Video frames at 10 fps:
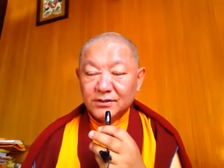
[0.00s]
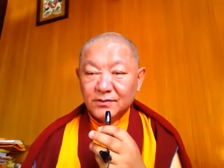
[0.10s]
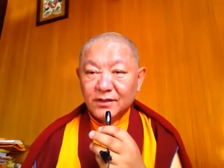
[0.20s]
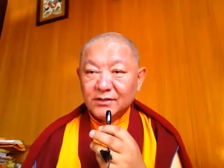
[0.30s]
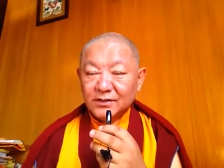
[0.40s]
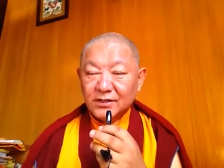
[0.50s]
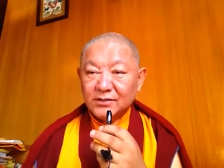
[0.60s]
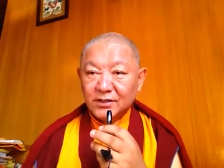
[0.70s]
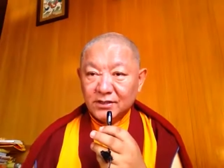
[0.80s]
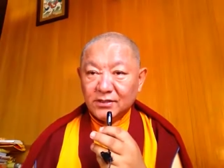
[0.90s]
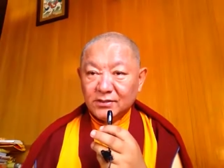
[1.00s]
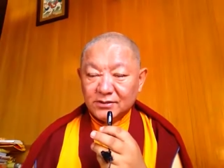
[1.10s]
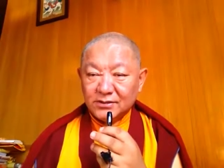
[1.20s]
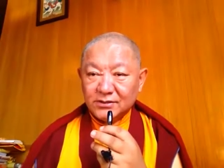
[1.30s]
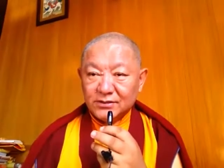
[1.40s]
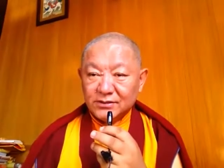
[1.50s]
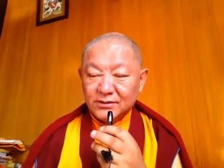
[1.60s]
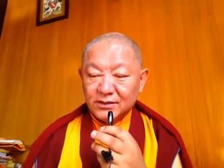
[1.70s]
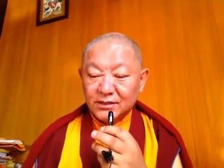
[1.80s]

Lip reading: you can change inner conditions.